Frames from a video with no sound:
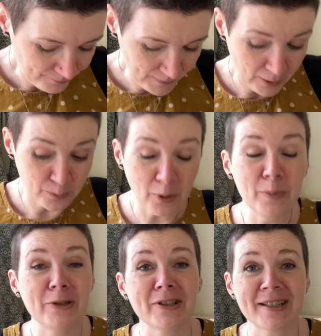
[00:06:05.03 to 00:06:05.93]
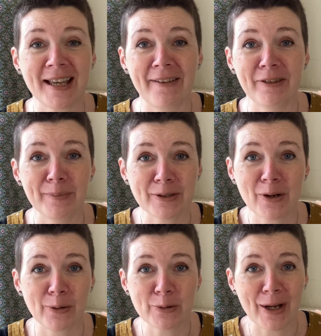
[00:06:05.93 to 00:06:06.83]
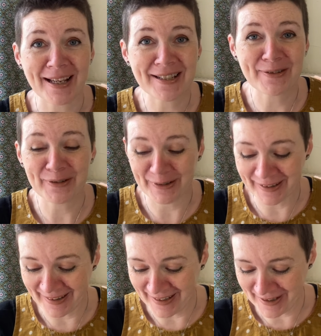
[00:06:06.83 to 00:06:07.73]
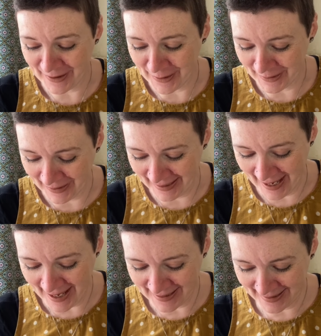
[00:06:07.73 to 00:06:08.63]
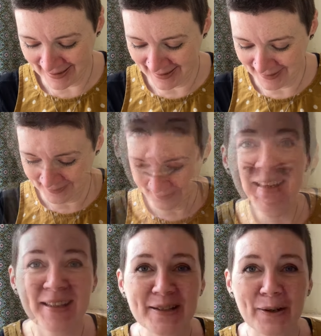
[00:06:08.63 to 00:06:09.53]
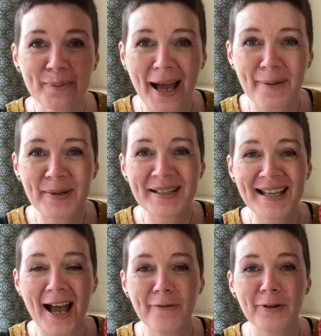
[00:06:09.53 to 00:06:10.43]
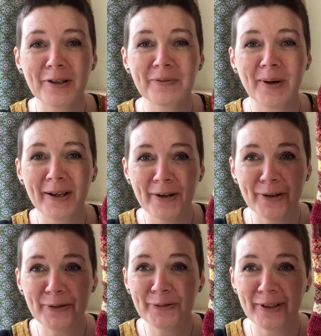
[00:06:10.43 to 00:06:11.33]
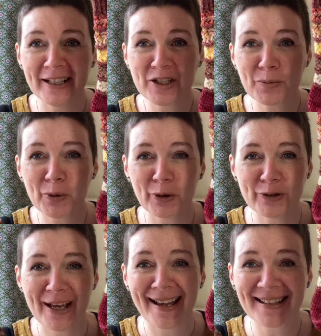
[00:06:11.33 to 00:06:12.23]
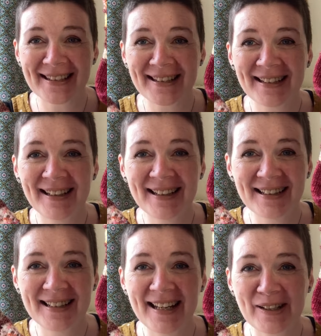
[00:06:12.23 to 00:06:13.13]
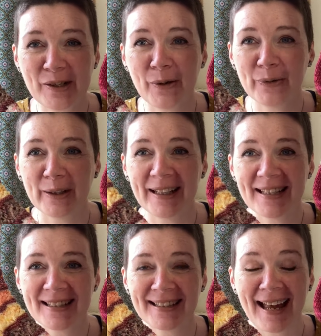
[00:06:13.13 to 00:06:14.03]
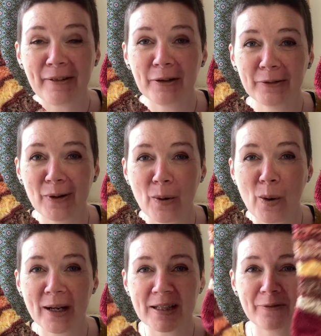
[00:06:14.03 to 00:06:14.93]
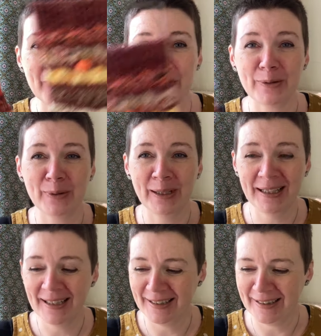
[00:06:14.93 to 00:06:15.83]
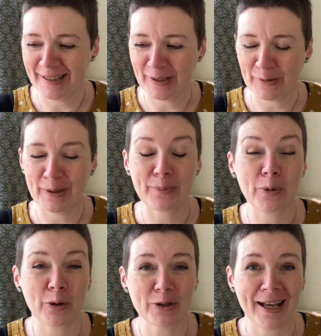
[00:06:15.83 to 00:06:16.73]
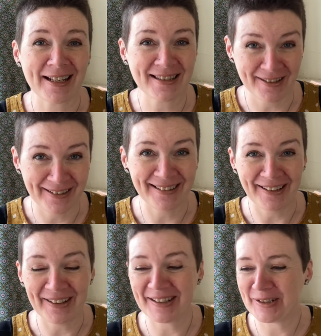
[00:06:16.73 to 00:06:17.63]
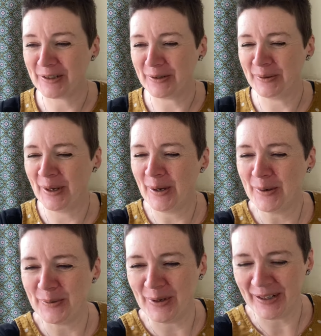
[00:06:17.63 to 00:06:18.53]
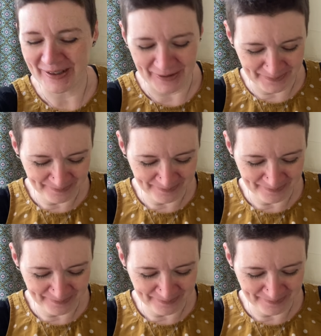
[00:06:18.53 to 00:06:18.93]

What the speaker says: I'll probably just save them as contrasts for another sock, I guess. So I'm happy to have one of my unfinished projects ticked off the list now. I've got quite a few lingering projects that I'd like to work on.